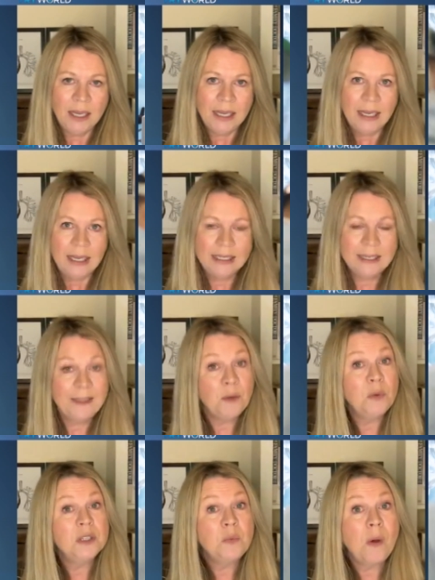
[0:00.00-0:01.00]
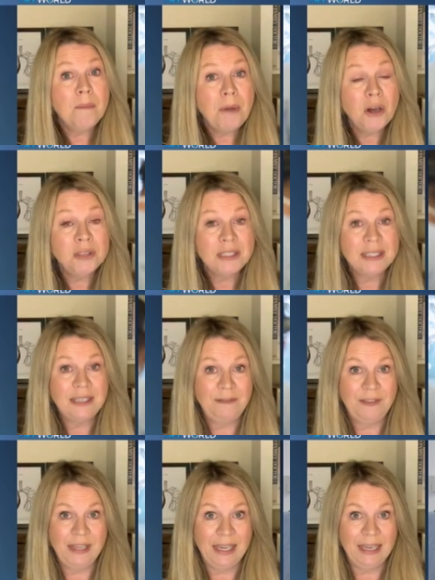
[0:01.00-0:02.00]
He said there was one positive
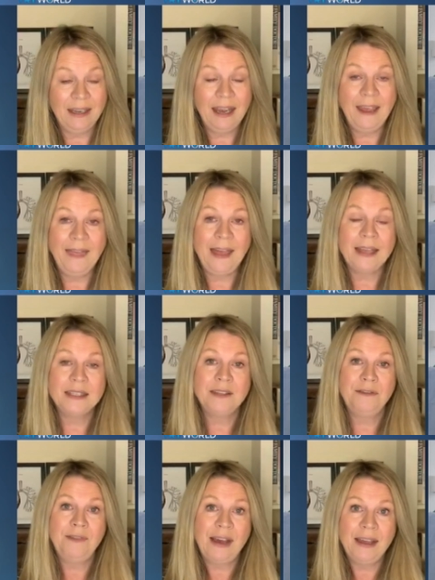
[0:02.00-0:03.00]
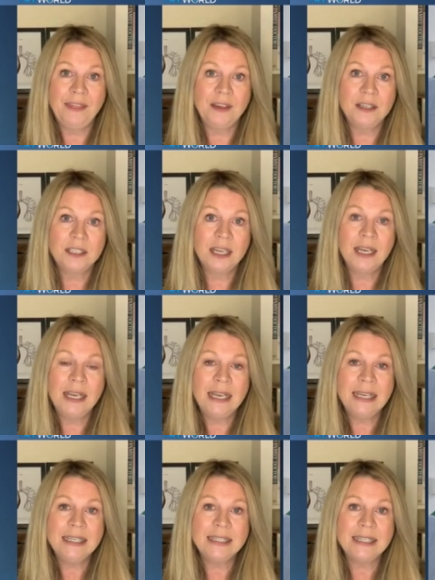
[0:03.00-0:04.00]
thing, and that's the fact that at
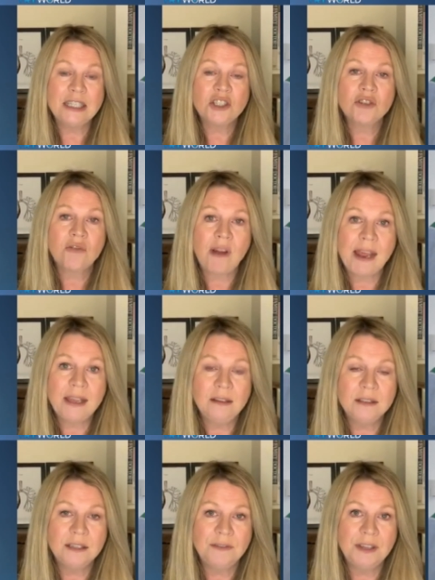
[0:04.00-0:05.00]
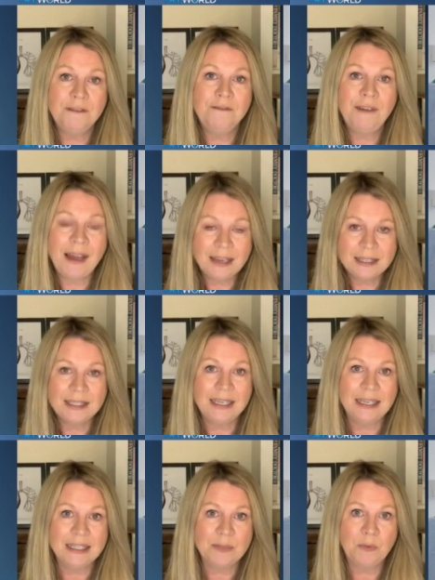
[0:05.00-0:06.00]
least the trials of the
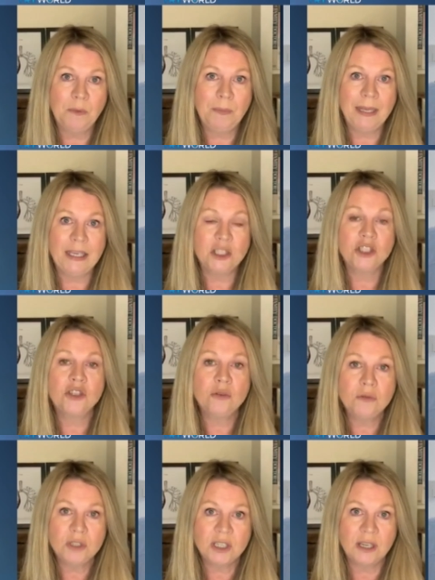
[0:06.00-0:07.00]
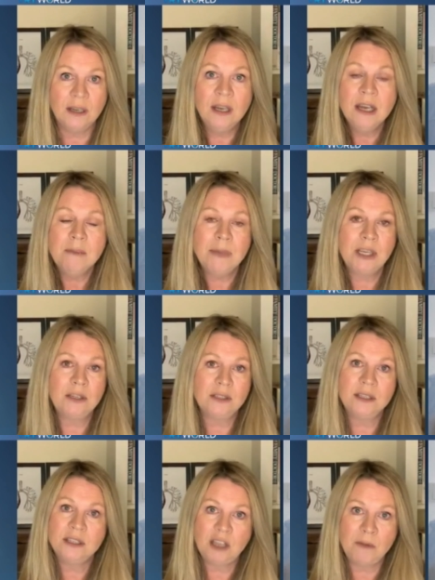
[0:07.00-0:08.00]
vaccines will be shorter because
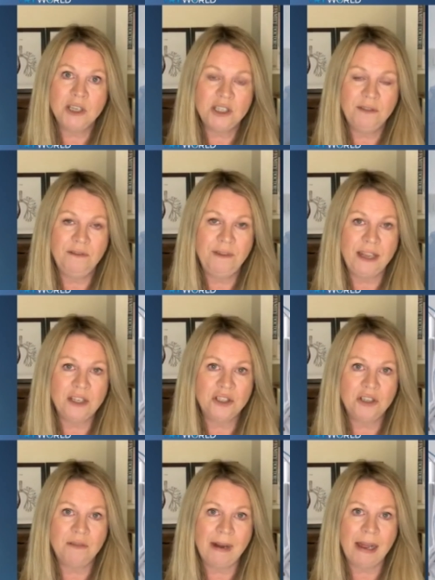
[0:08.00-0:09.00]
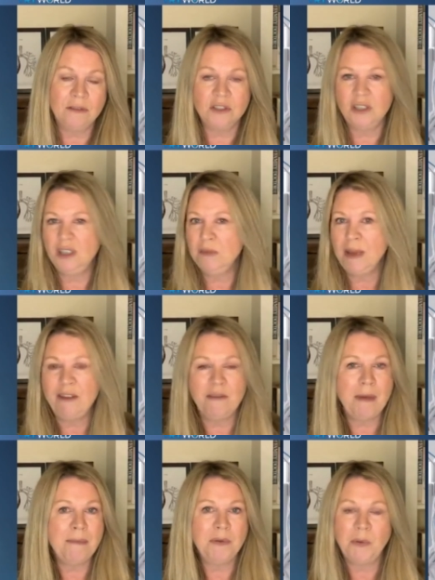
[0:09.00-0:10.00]
there's so much infection around. You may
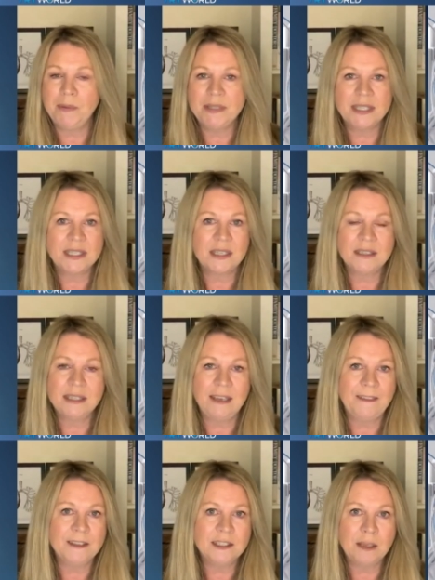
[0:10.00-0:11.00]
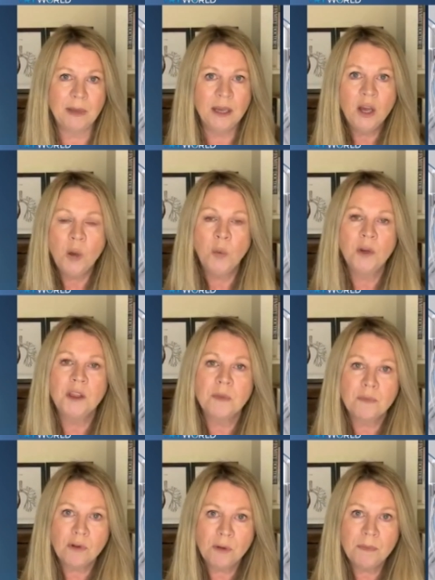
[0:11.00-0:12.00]
remember we were discussing in the summer, one of the
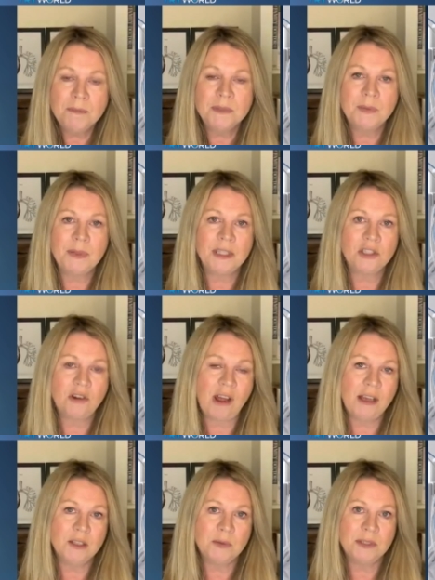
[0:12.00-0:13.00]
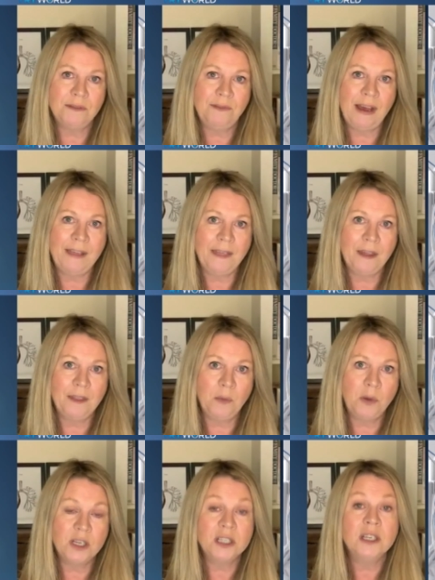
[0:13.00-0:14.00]
problems with the trials was the fact that there,
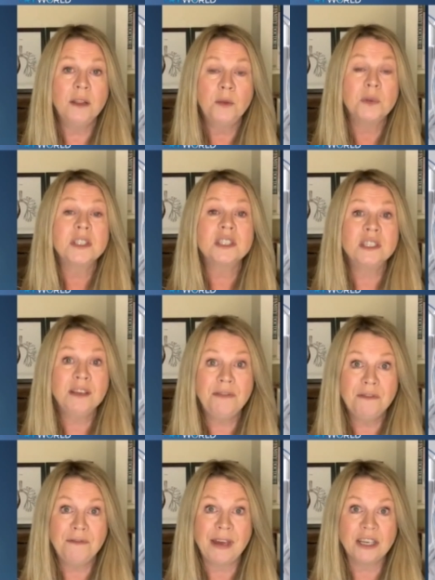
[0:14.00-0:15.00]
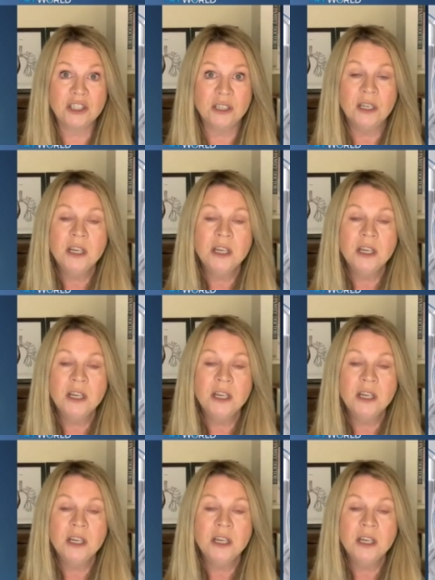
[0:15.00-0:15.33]
weren't, there wasn't enough infection,